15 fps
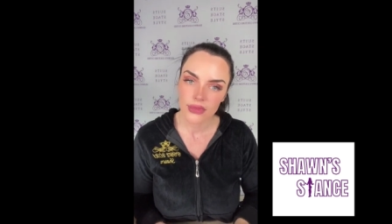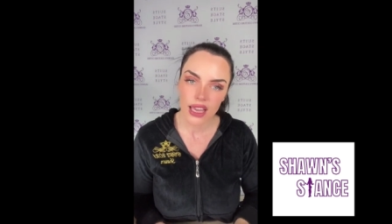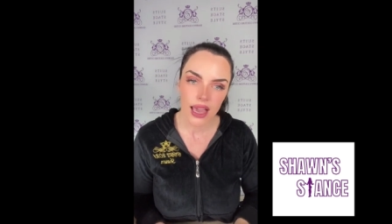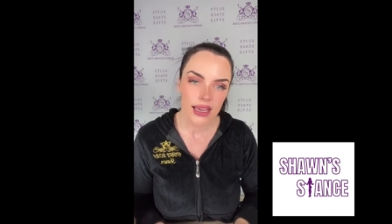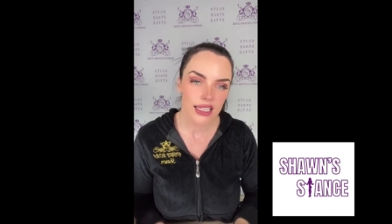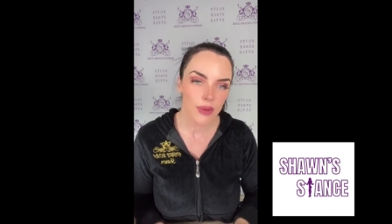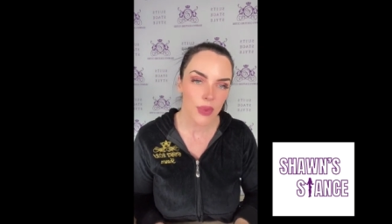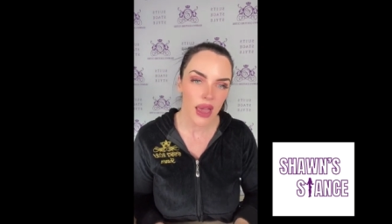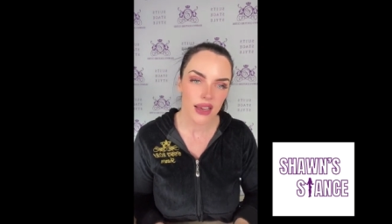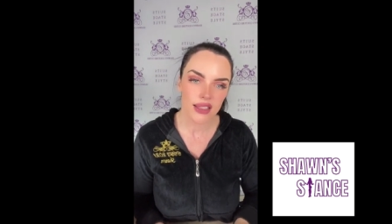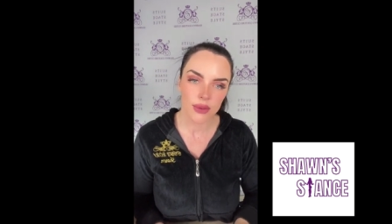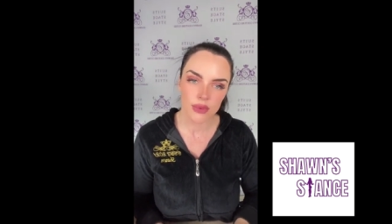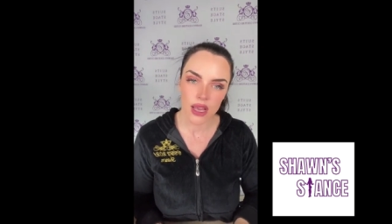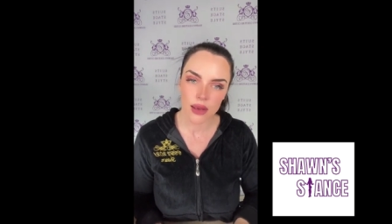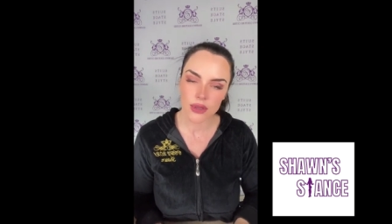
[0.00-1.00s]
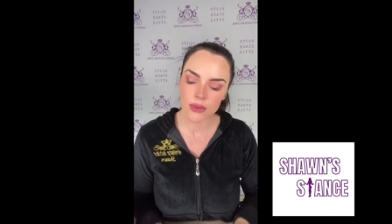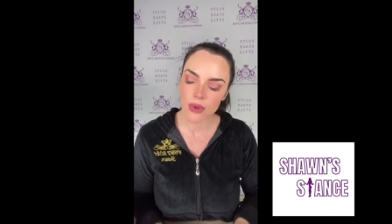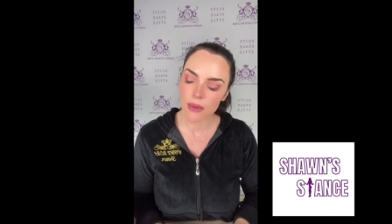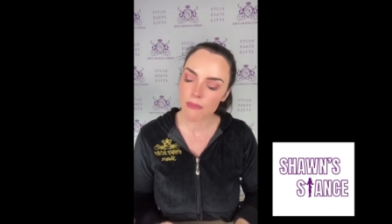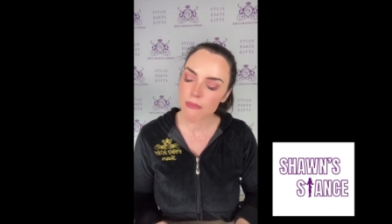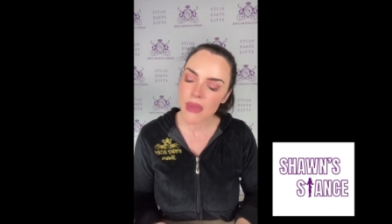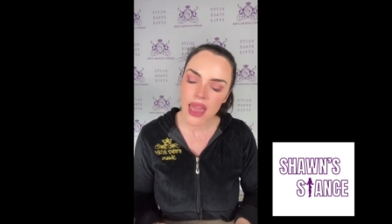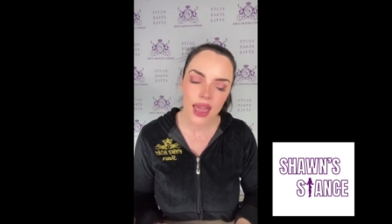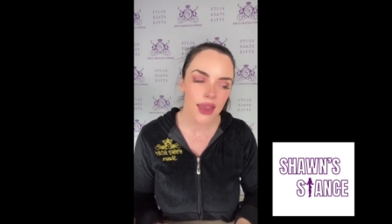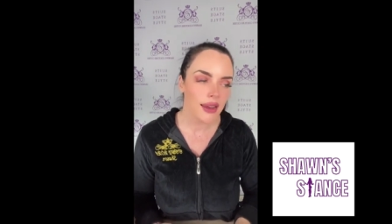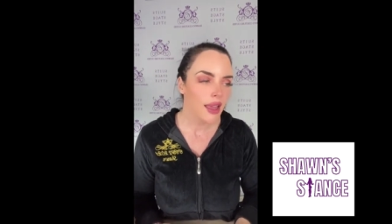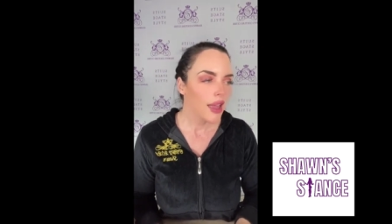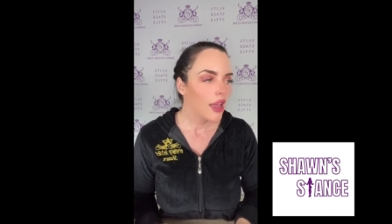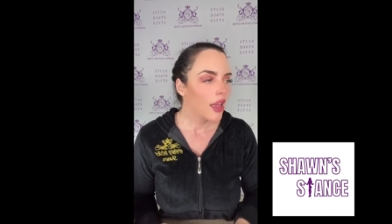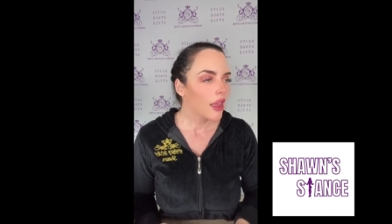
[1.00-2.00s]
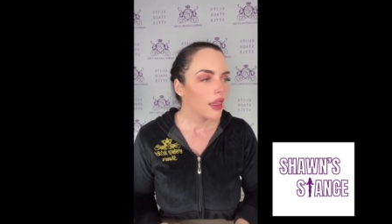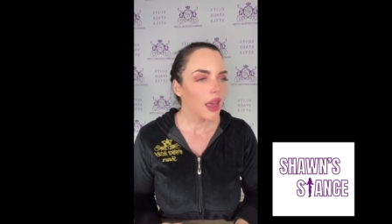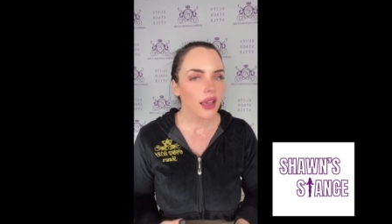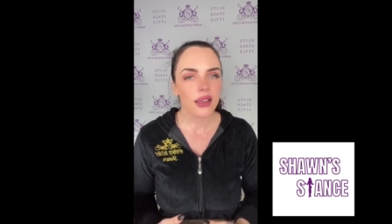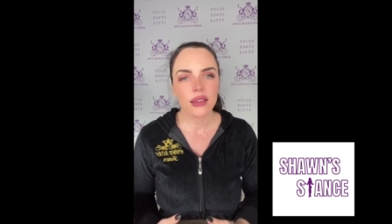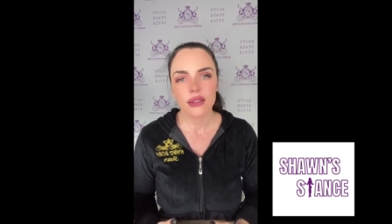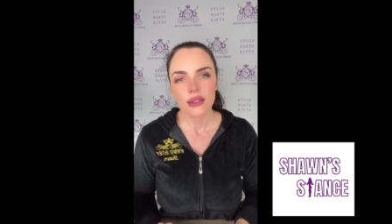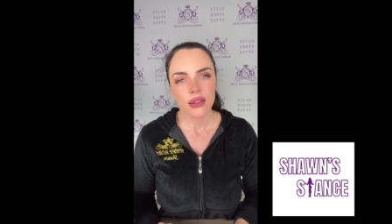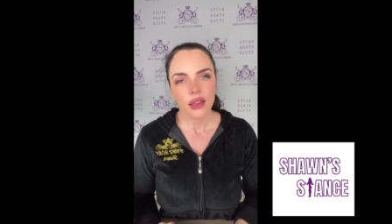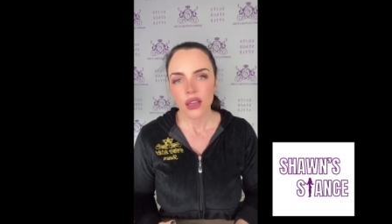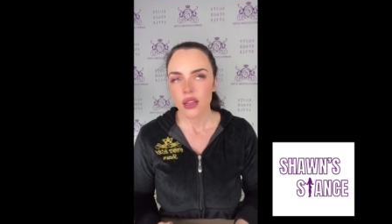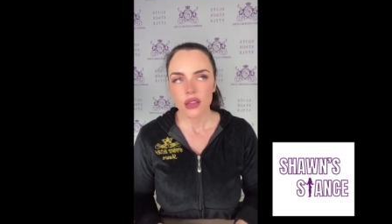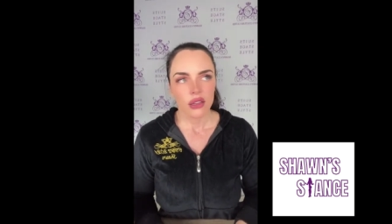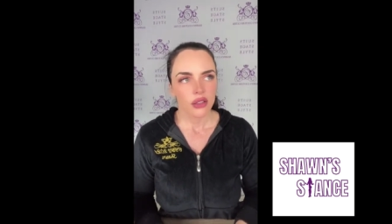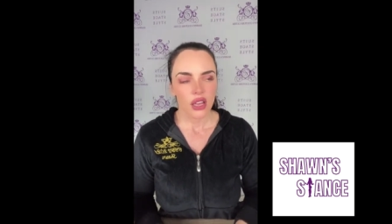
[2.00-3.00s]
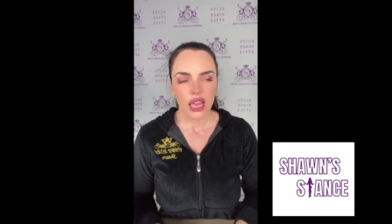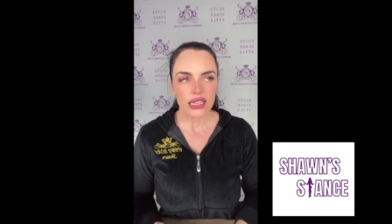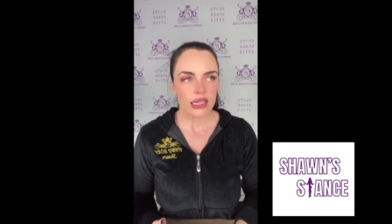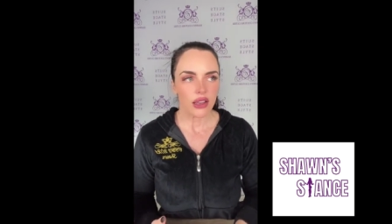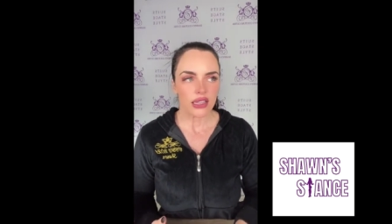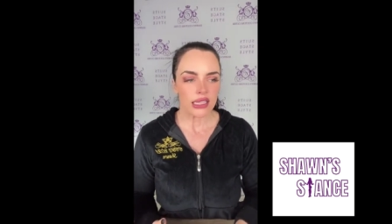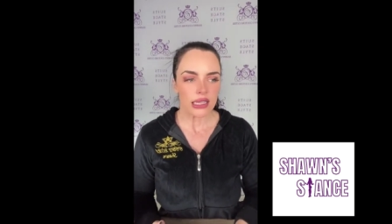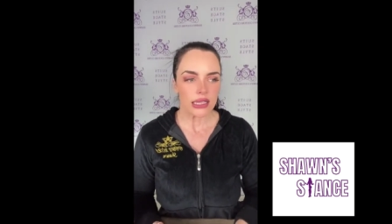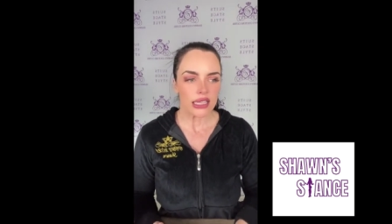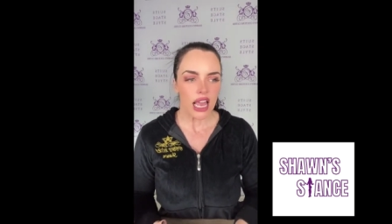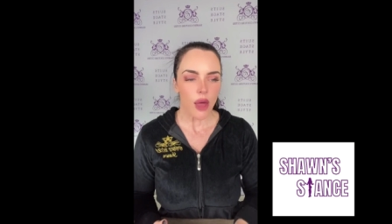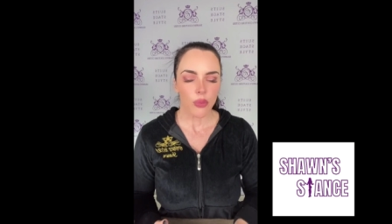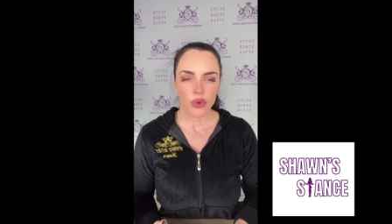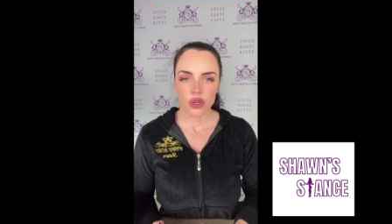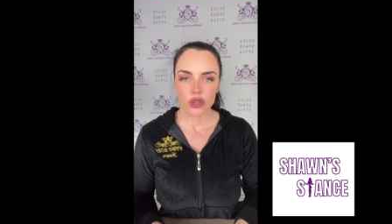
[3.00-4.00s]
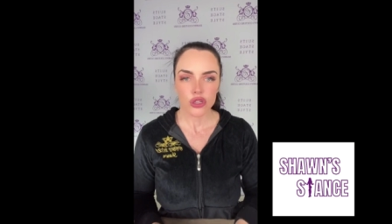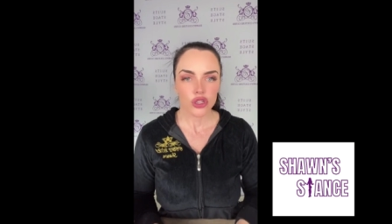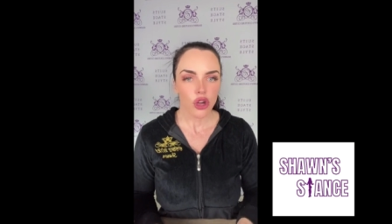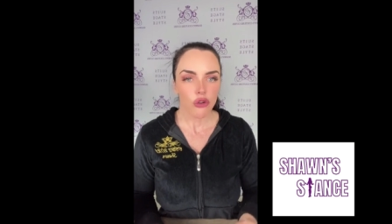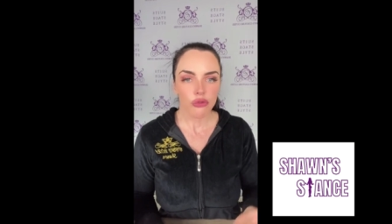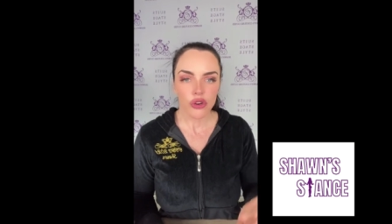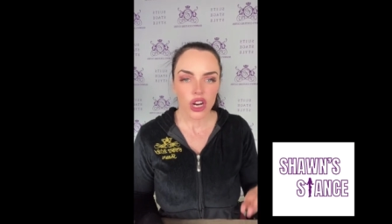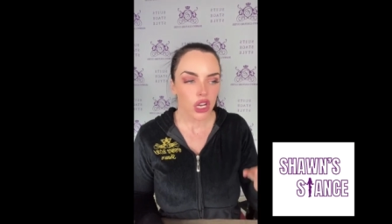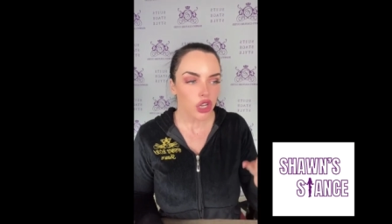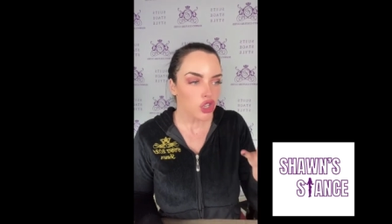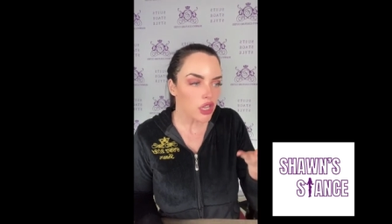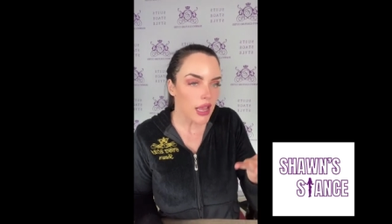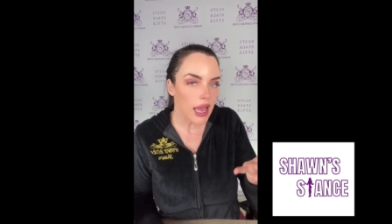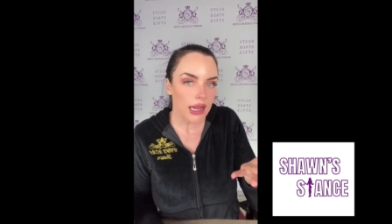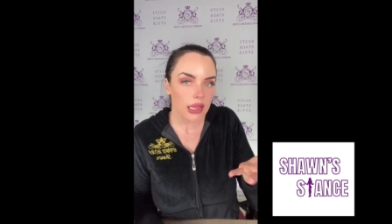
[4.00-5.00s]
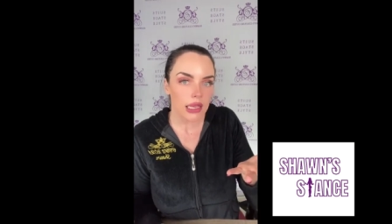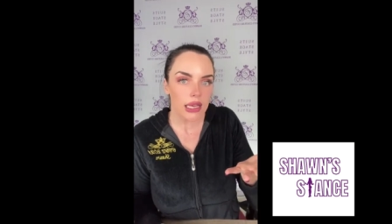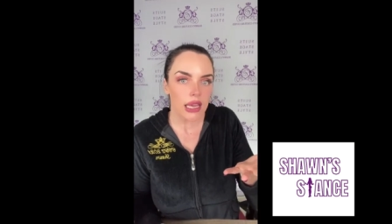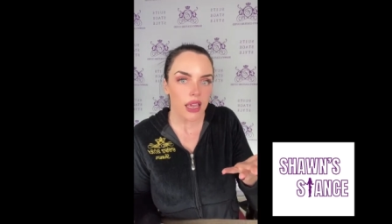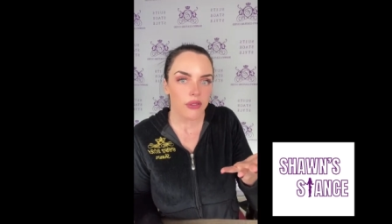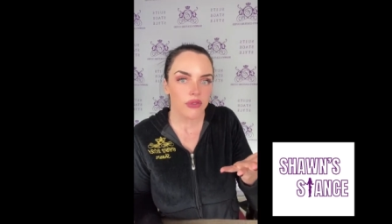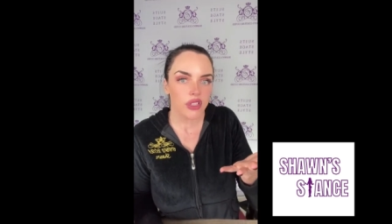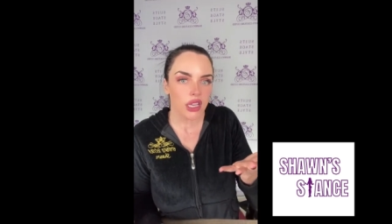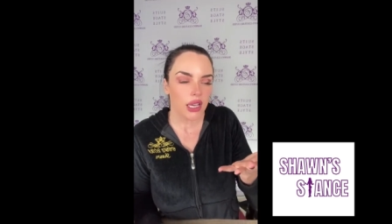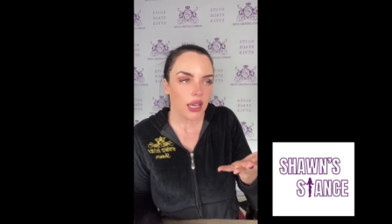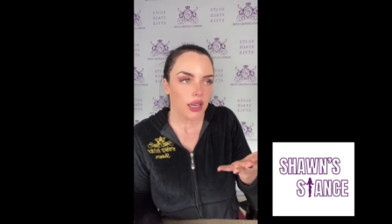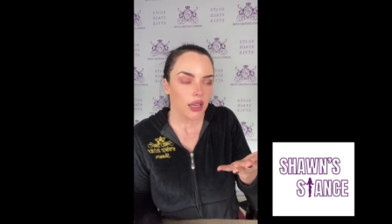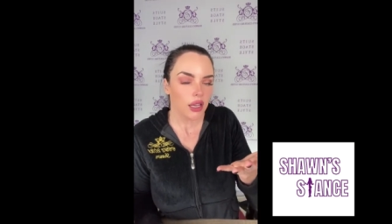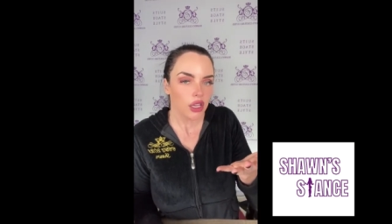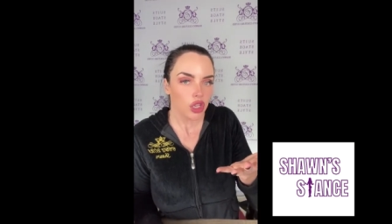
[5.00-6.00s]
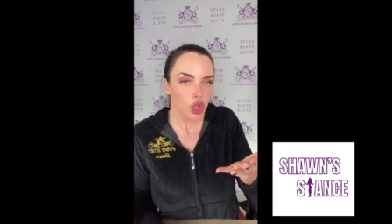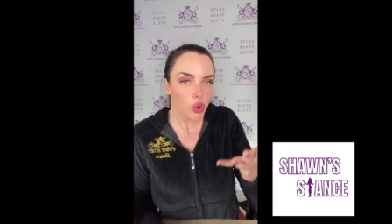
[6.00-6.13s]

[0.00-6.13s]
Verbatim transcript: Like, I sit back sometimes, I'm like, man, like, as, as an example, you're so freaking genetically gifted.